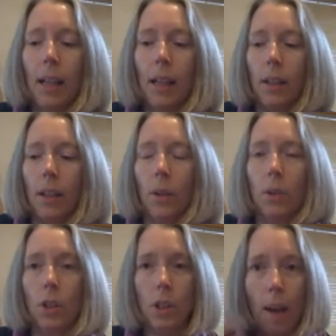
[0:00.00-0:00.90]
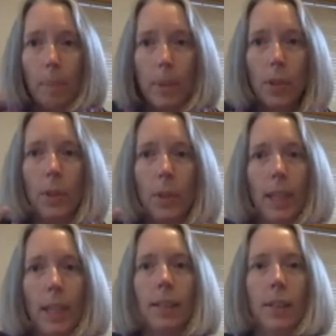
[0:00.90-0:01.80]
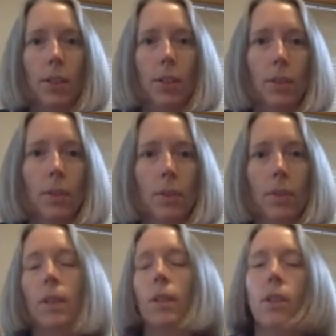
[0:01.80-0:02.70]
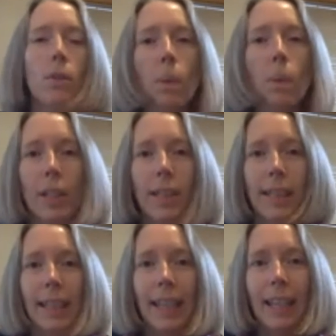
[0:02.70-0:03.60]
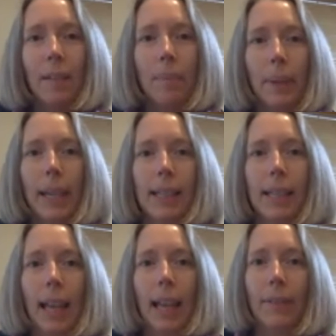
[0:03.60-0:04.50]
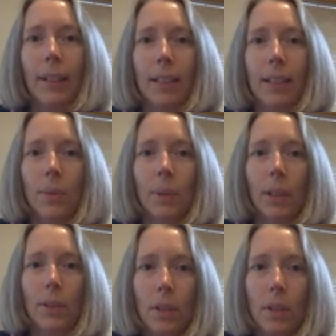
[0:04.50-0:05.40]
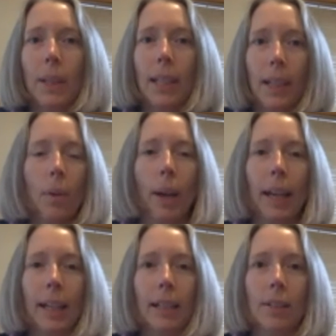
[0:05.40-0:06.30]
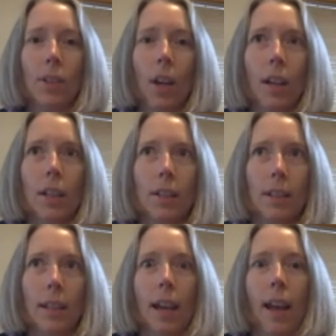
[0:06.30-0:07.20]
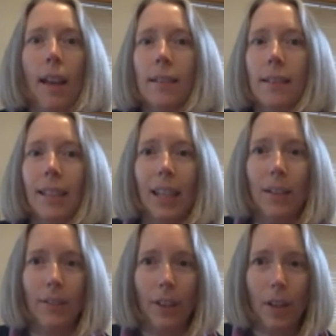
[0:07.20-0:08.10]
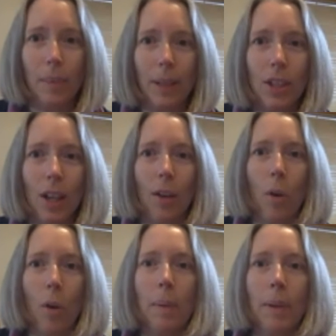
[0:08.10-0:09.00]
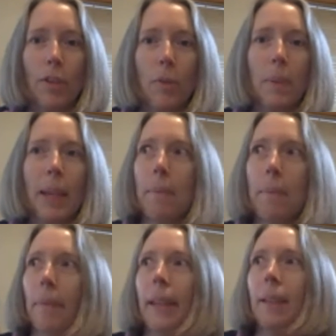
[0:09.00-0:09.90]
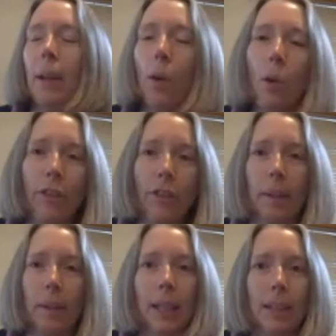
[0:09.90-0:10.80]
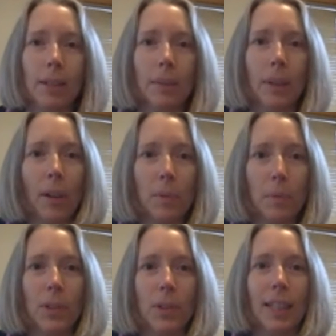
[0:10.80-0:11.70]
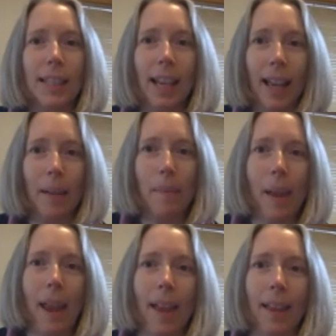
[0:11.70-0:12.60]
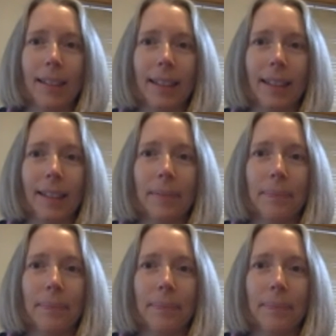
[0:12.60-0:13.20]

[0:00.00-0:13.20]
you know just opportunities to just do more singing because a lot of us who are used to being in choirs are just not singing very much at home i mean for me like my whole family is around most of the time and uh